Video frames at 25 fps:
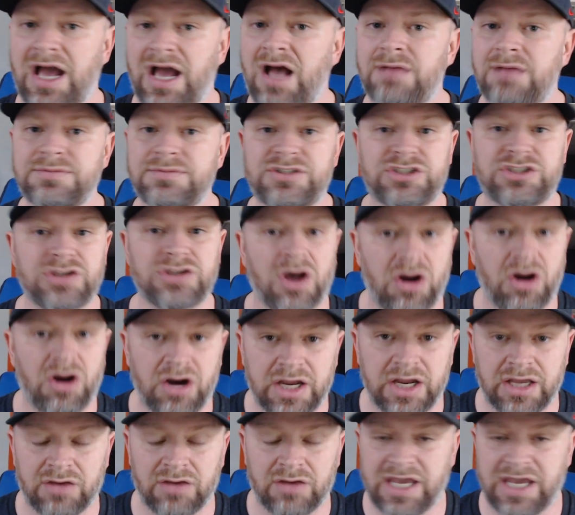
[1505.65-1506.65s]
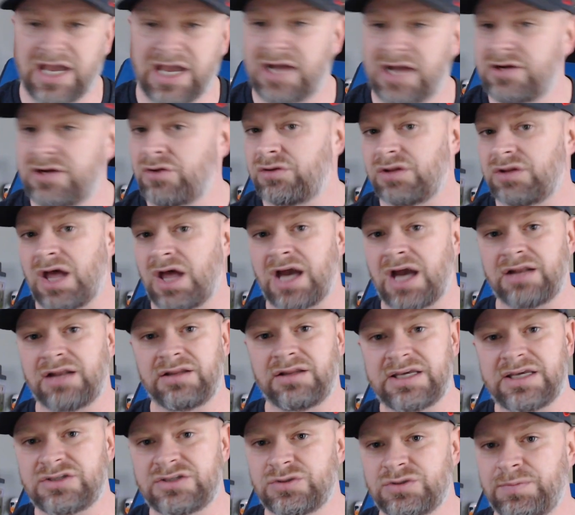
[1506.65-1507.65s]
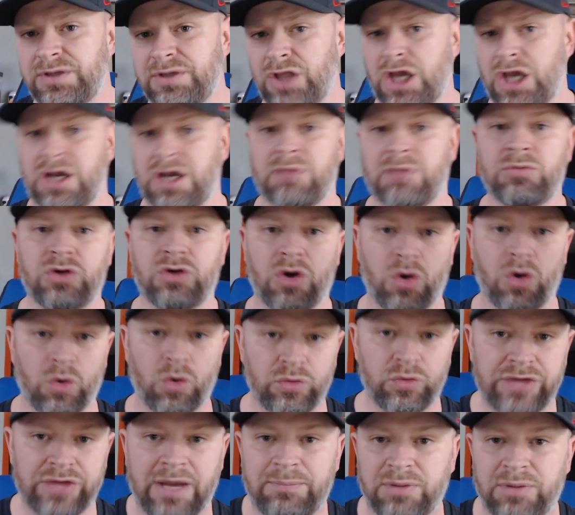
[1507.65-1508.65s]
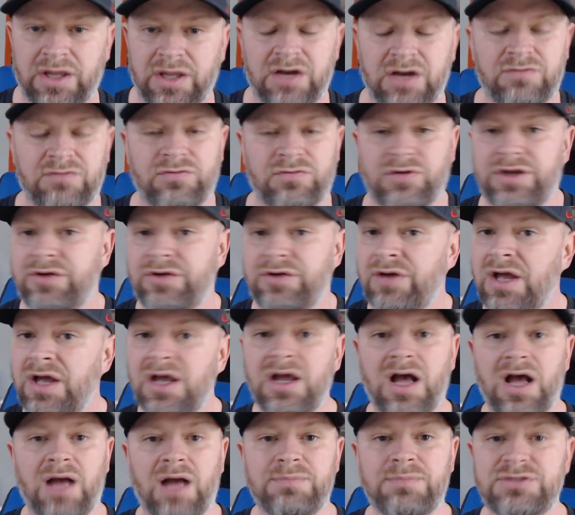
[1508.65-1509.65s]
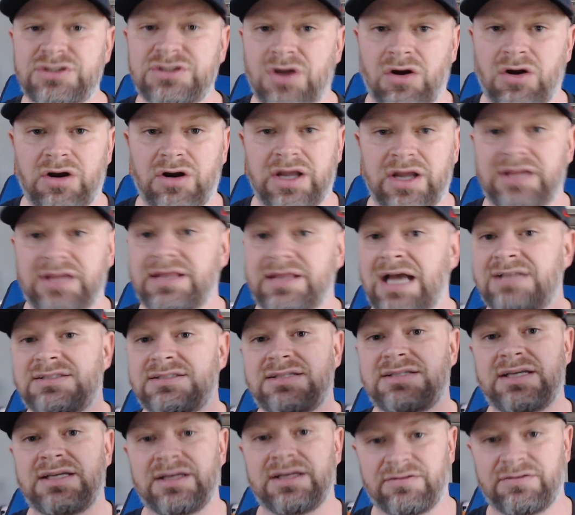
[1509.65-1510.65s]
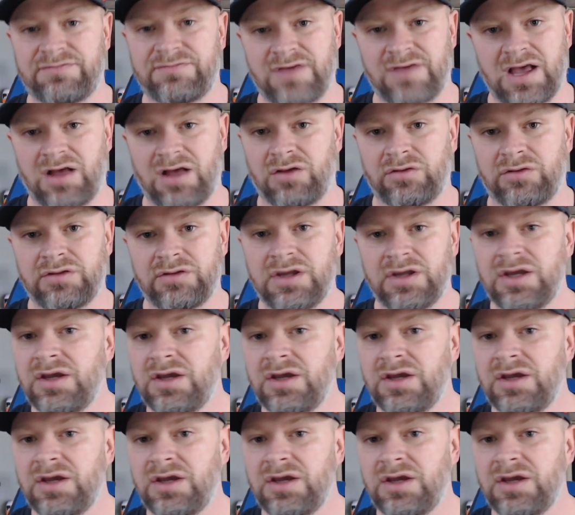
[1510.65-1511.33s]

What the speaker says: I'm sorry, okay? I know a lot of leagues will be like, I'm going to hold that player for you. I'm sorry. That's the NFL.